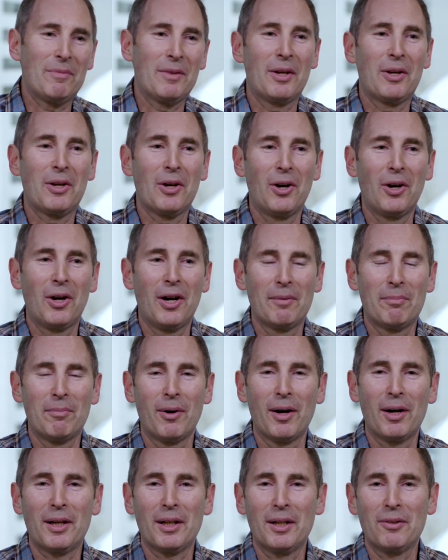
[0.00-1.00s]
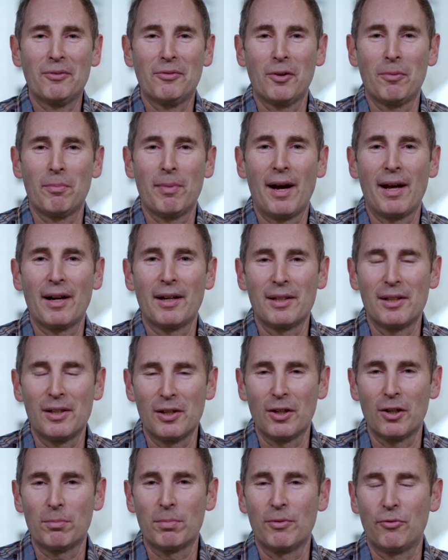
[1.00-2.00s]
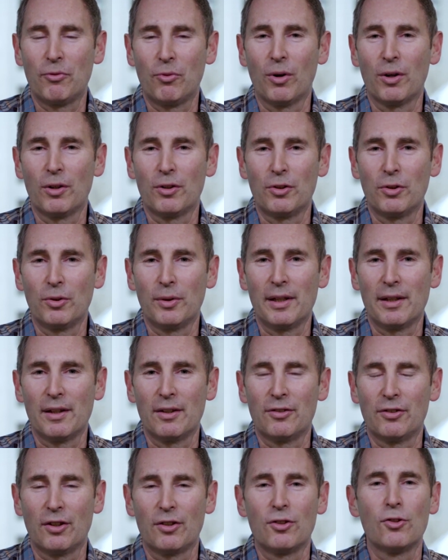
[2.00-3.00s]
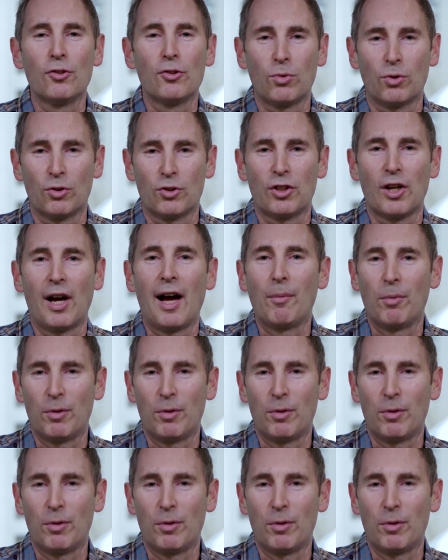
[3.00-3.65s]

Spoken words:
and co-led marketing for about a year before doing this unusual job,